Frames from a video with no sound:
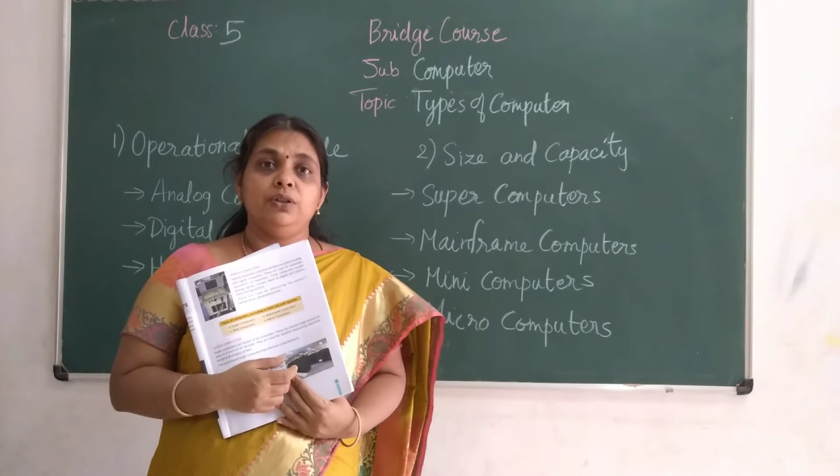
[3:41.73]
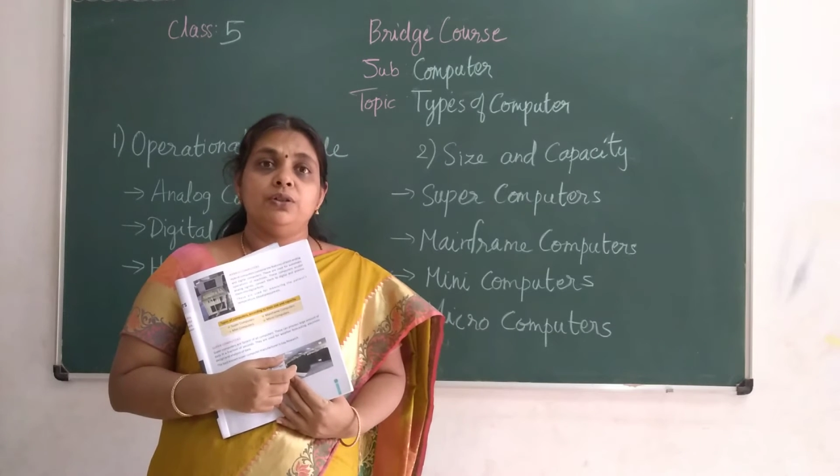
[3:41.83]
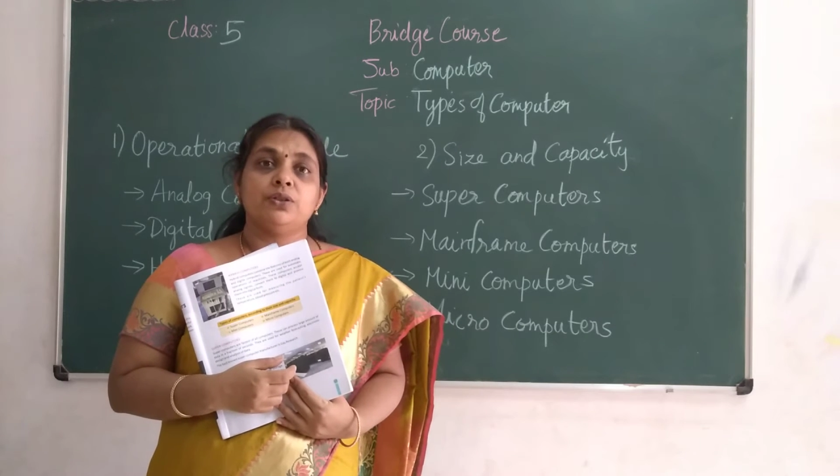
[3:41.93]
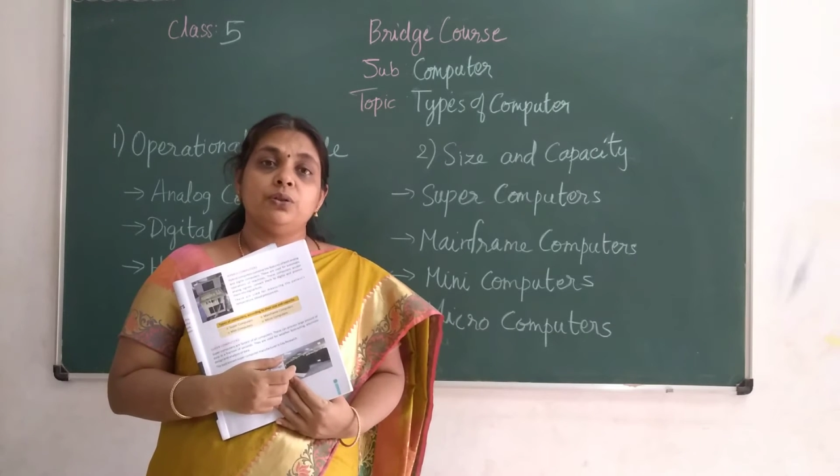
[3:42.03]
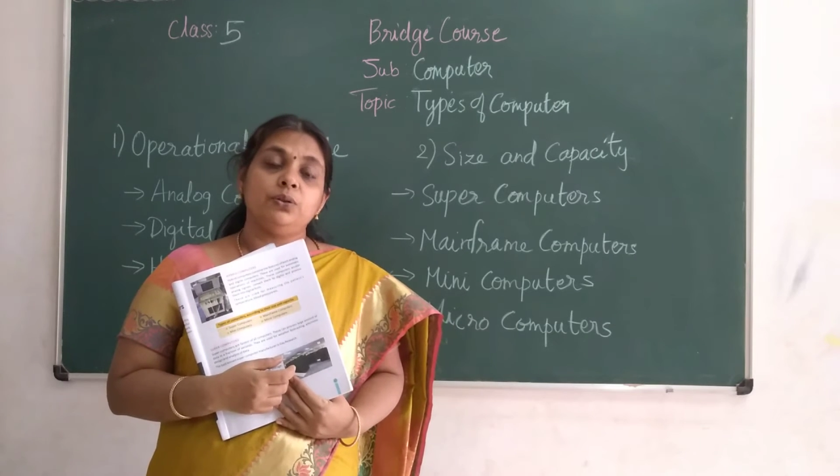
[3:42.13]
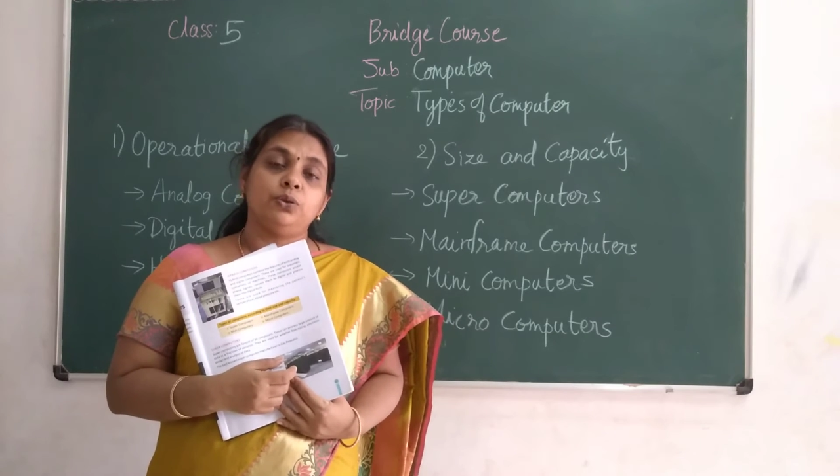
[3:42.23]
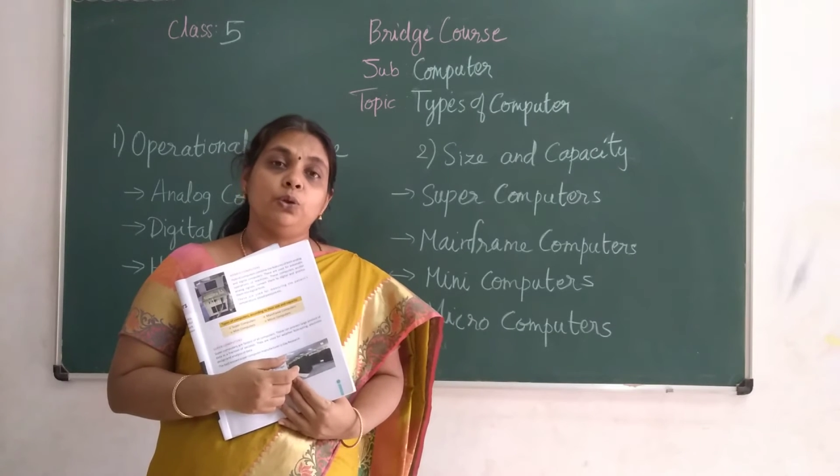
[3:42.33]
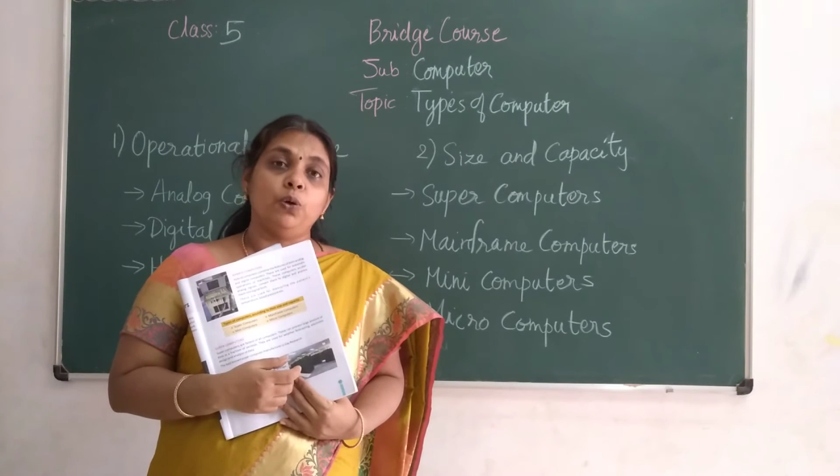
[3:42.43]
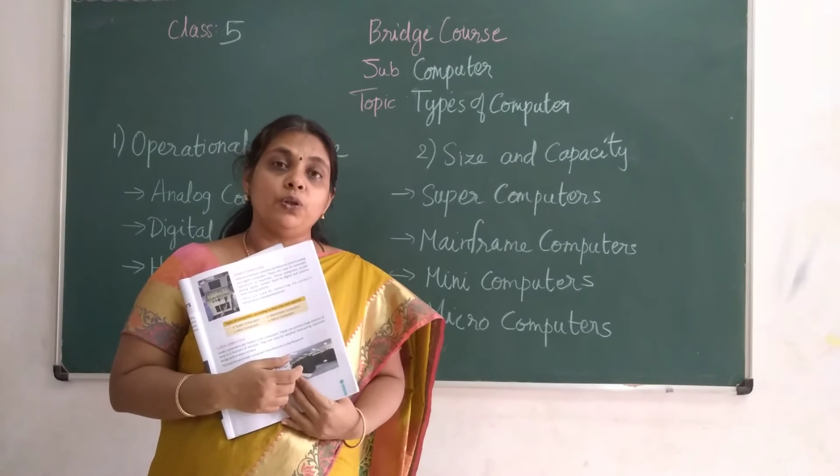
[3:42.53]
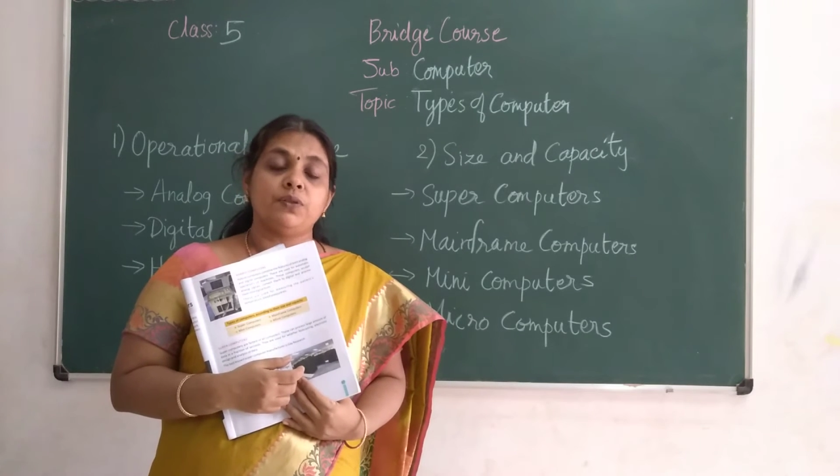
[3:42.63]
So
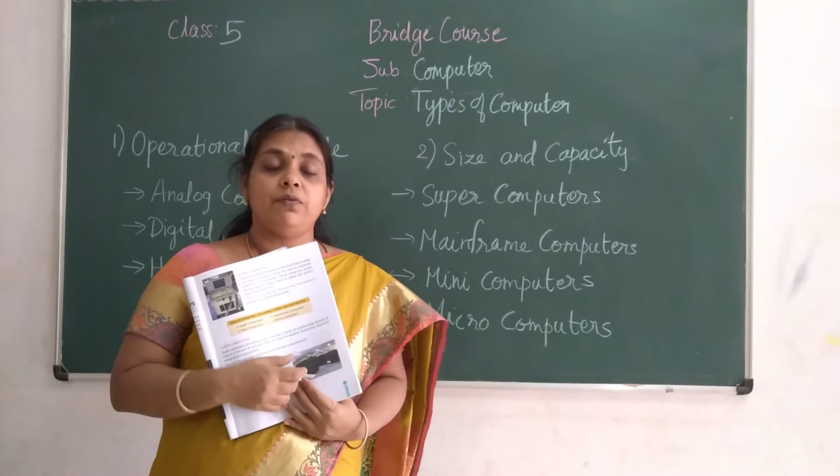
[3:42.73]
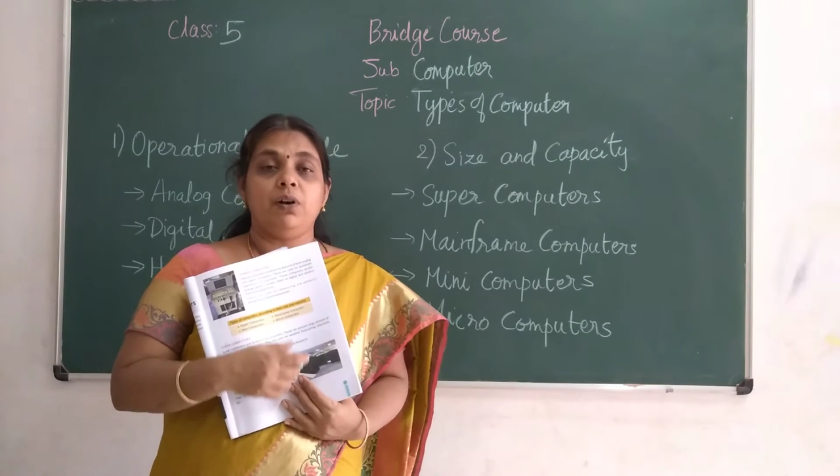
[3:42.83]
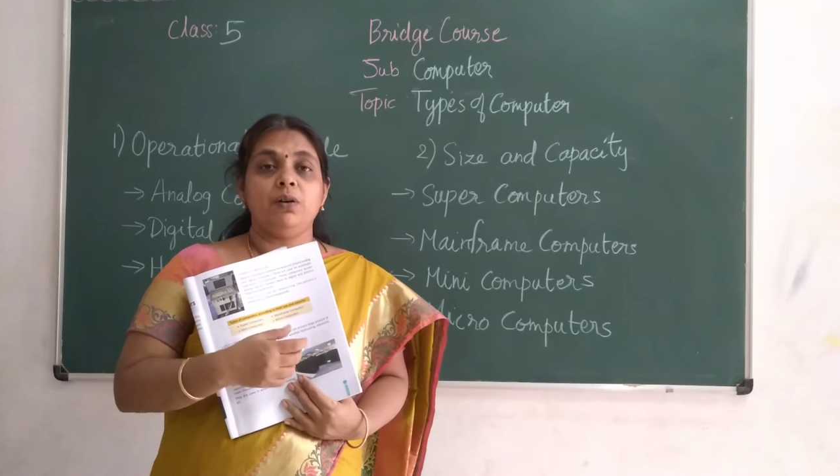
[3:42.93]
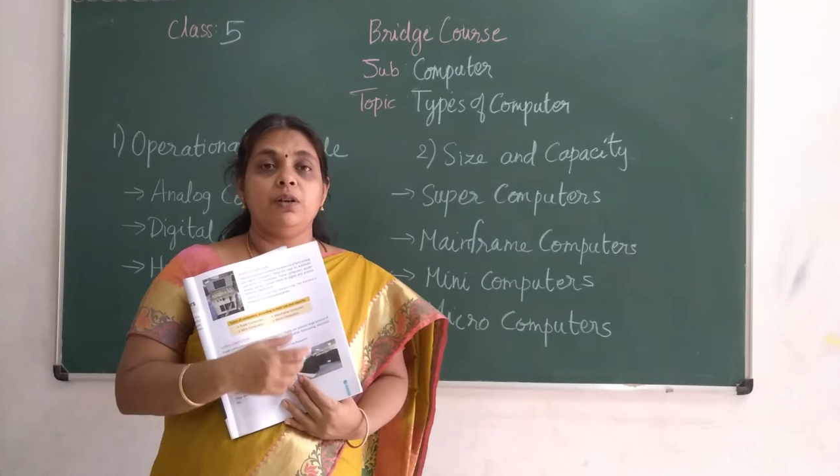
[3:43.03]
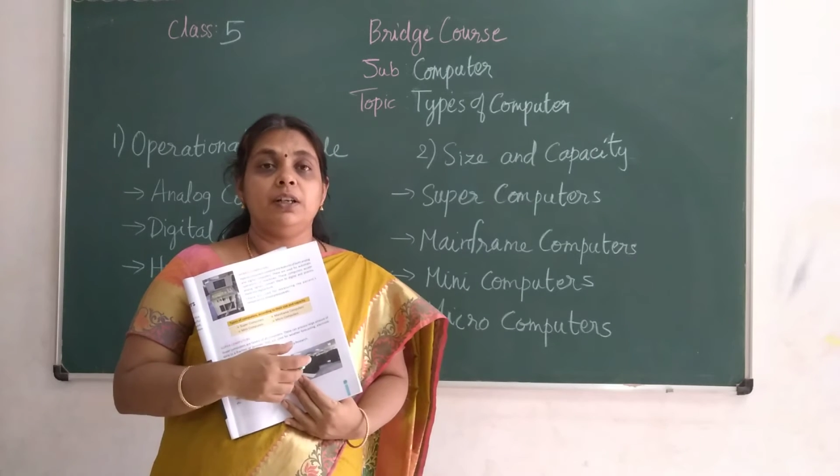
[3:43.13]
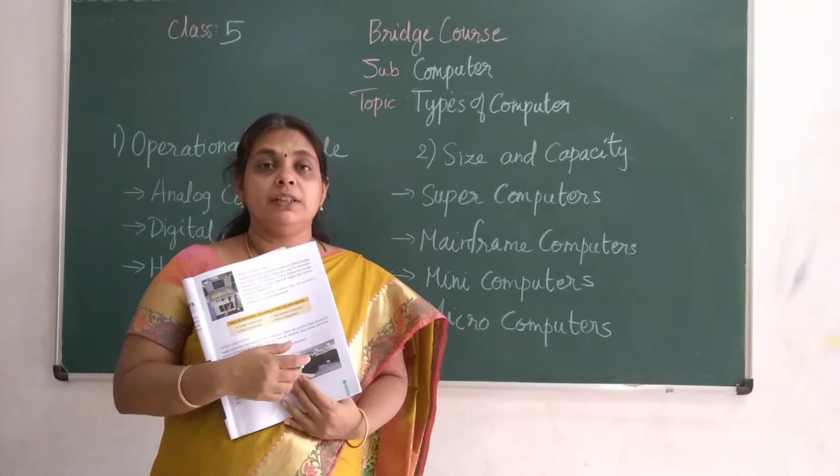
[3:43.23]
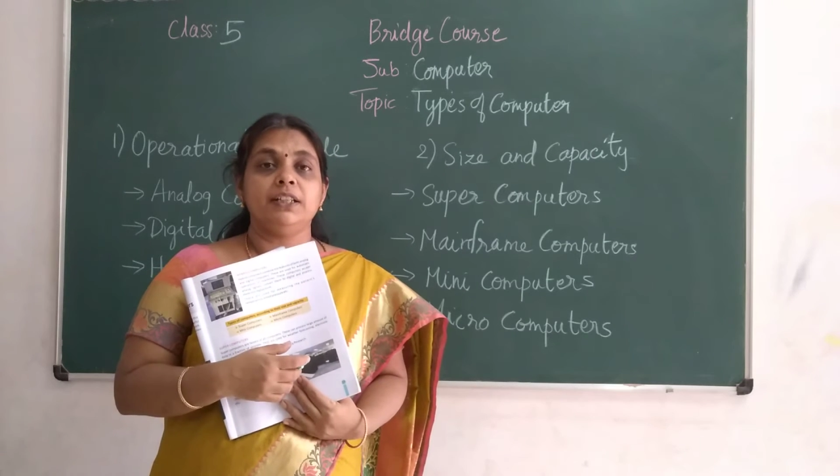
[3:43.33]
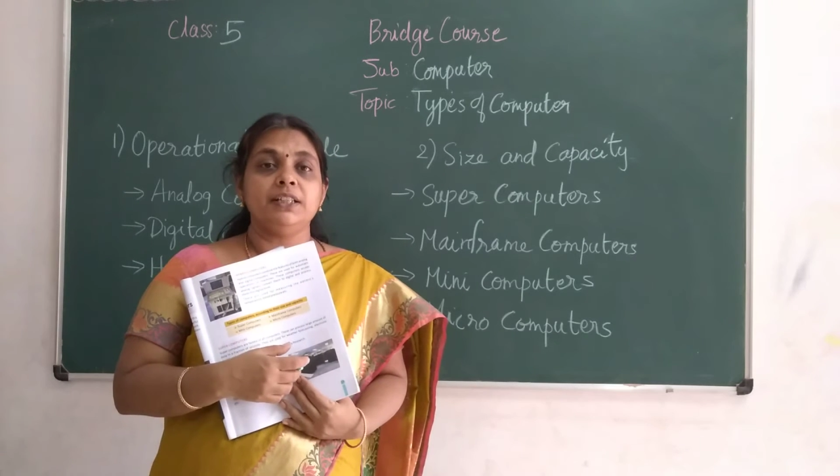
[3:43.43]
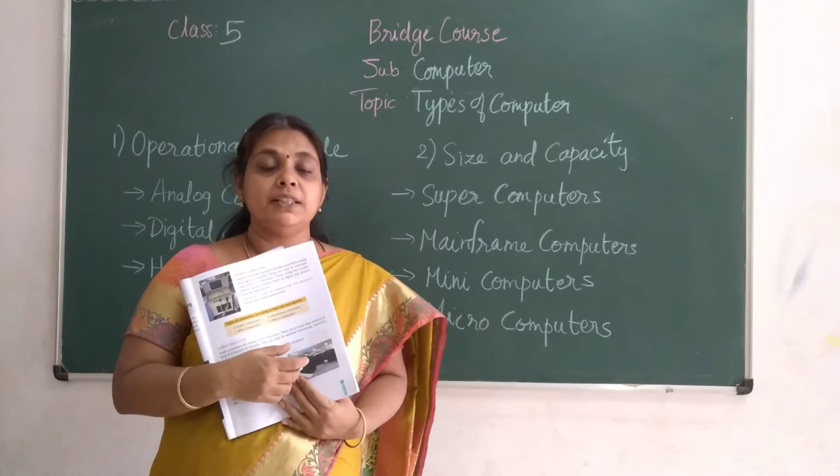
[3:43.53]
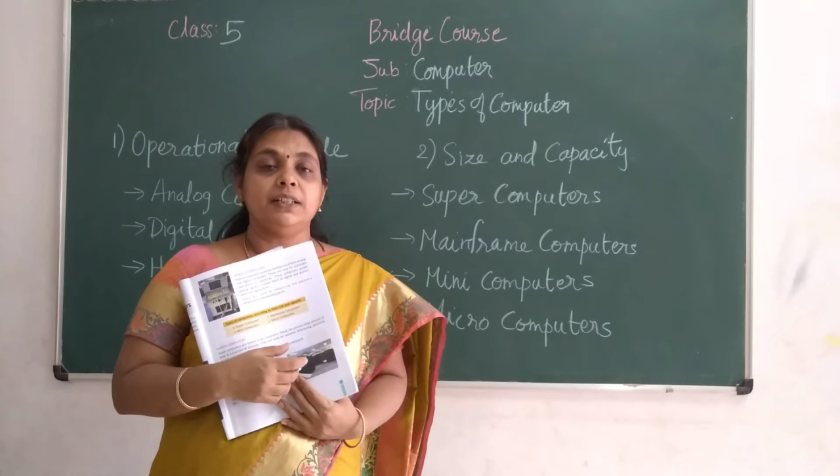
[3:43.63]
those
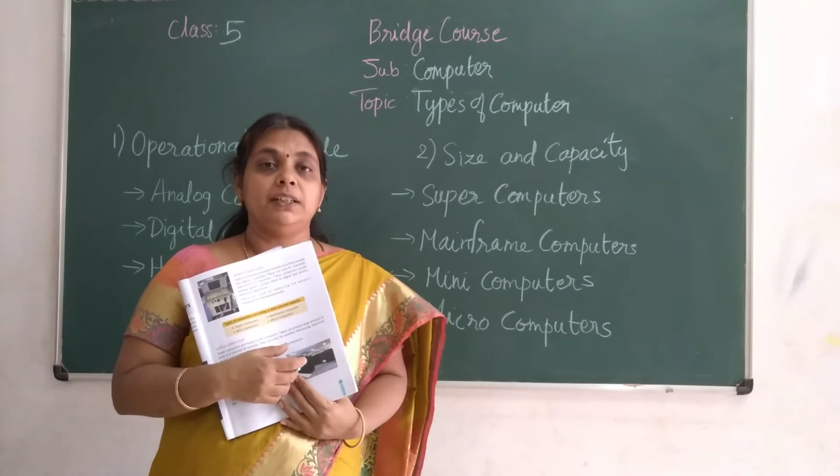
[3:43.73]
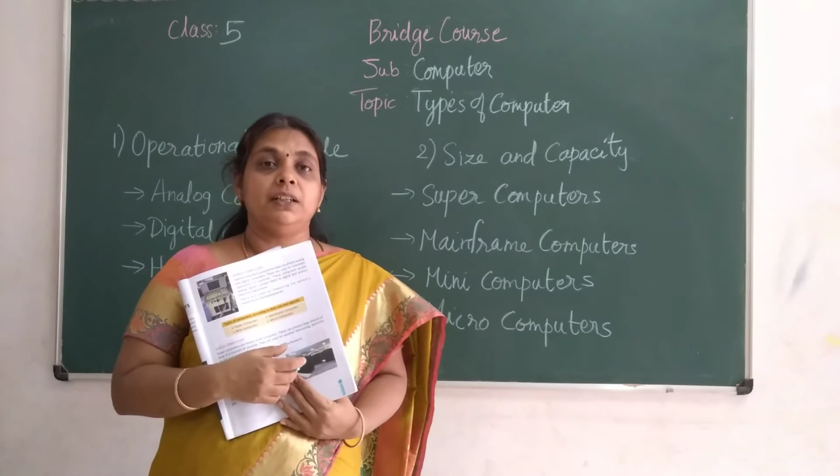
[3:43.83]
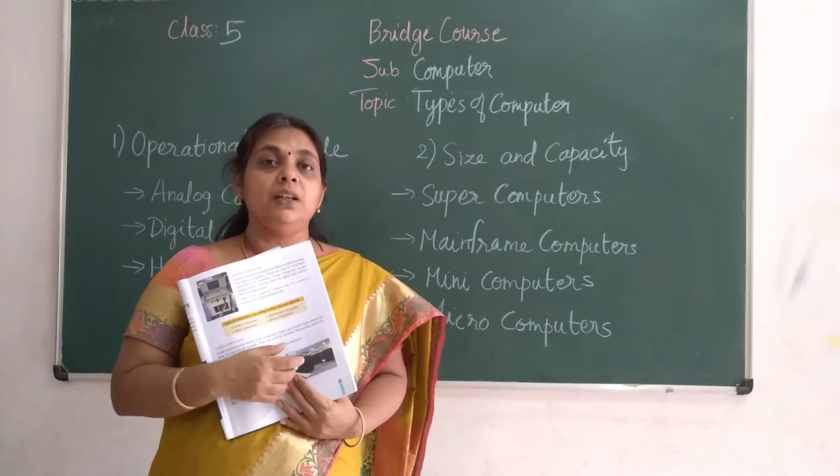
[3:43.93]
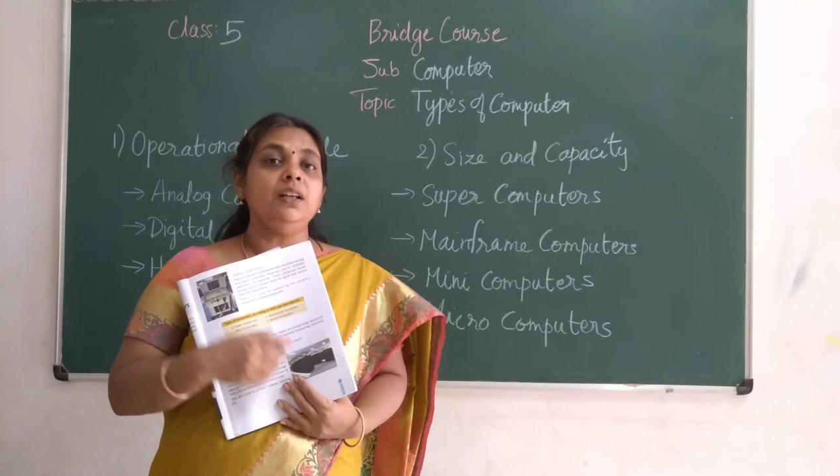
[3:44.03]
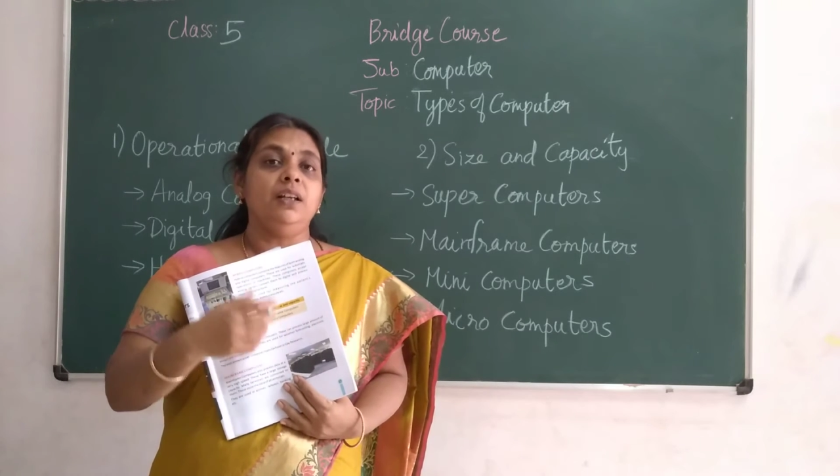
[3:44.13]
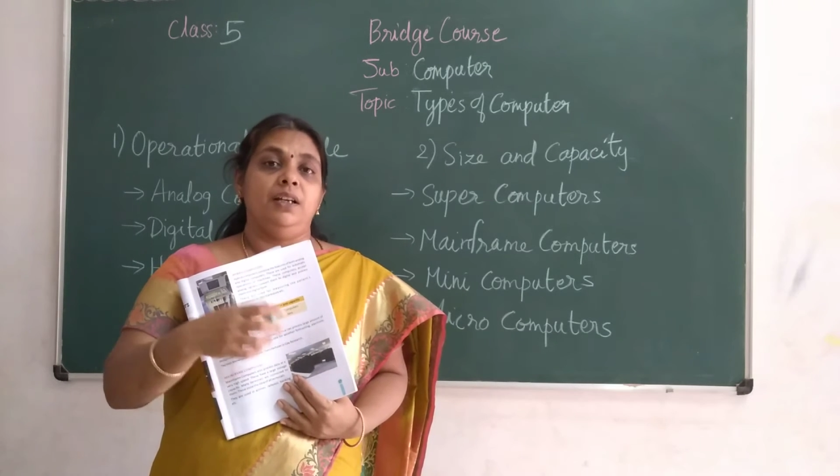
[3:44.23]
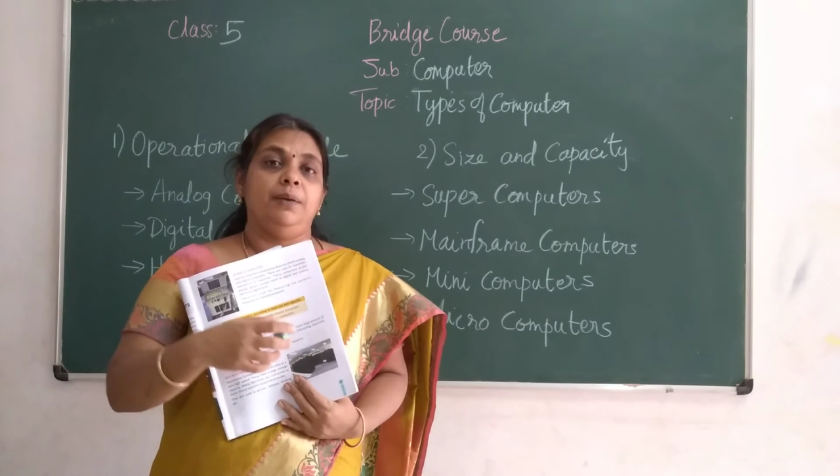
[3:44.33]
things and all